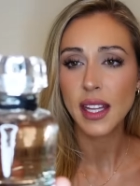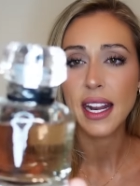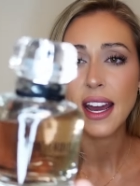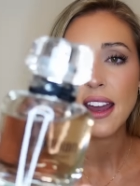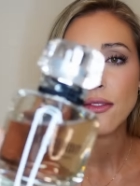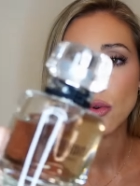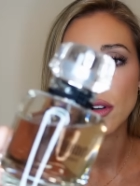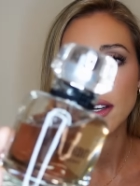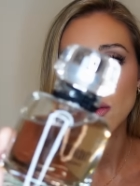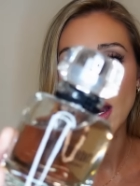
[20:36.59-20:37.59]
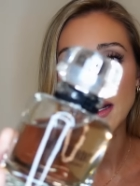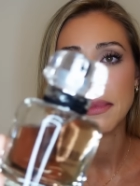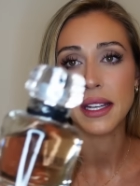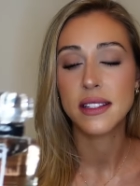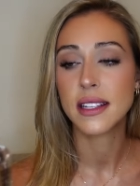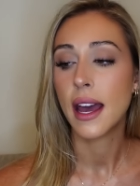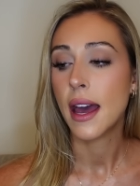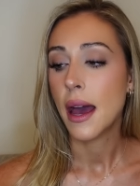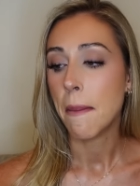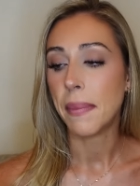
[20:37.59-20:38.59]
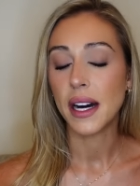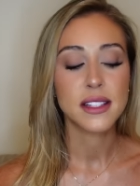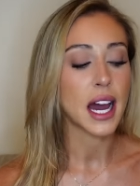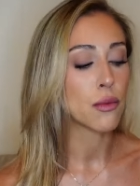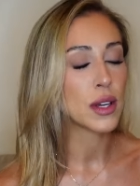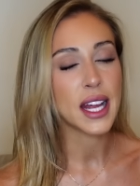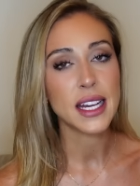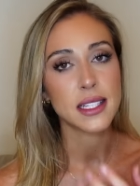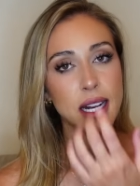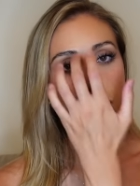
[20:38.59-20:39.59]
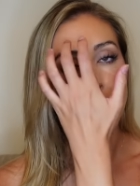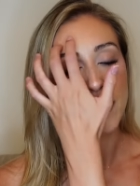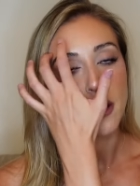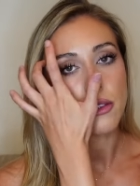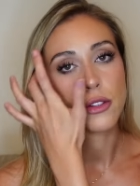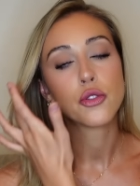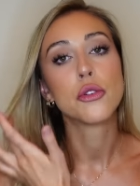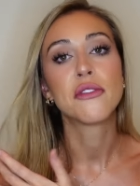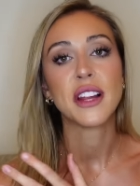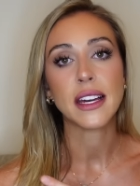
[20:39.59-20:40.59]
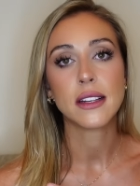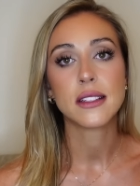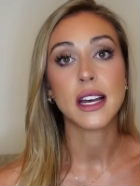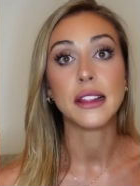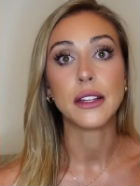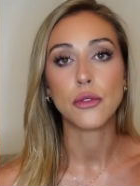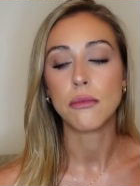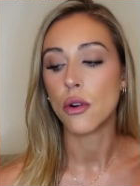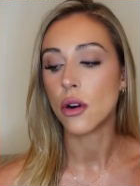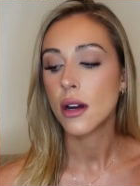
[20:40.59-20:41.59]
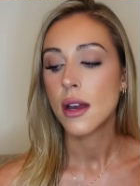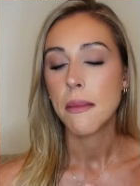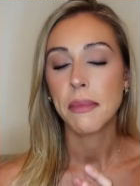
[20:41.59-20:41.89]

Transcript: And I have worn it quite a bit, but I realized that I prefer the two flankers a little more,